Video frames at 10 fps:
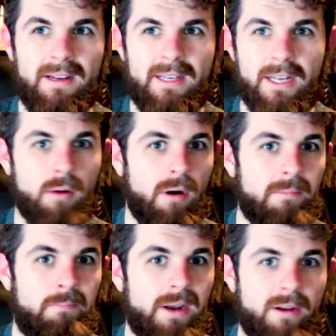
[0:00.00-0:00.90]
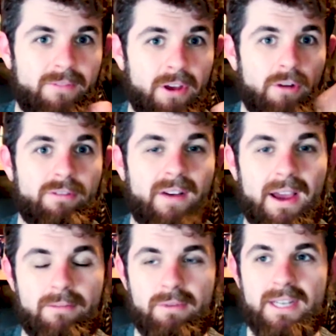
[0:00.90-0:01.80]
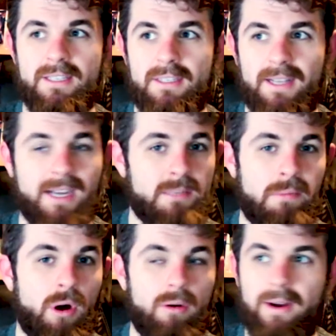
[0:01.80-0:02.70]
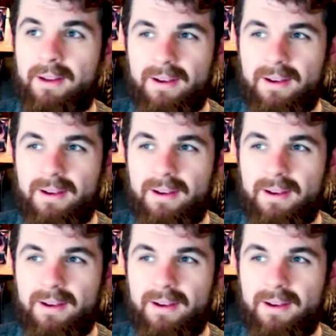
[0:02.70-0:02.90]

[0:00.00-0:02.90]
You know what, bin off the whole 5 reasons thing, that's boring.